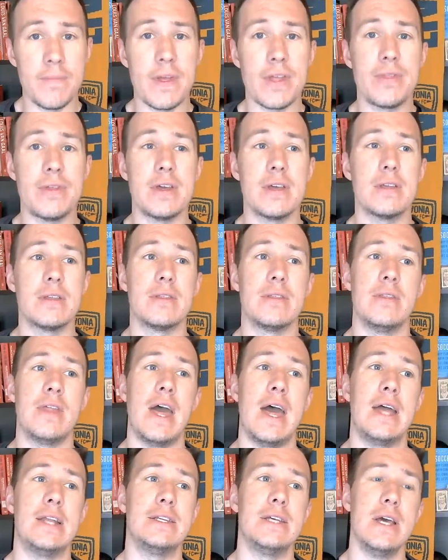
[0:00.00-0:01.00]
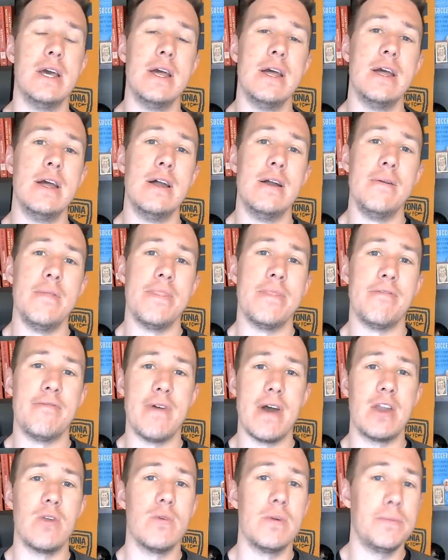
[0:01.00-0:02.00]
I think that the
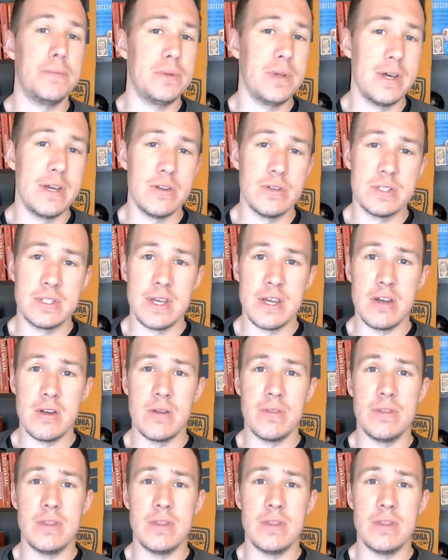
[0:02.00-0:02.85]
veteran players there,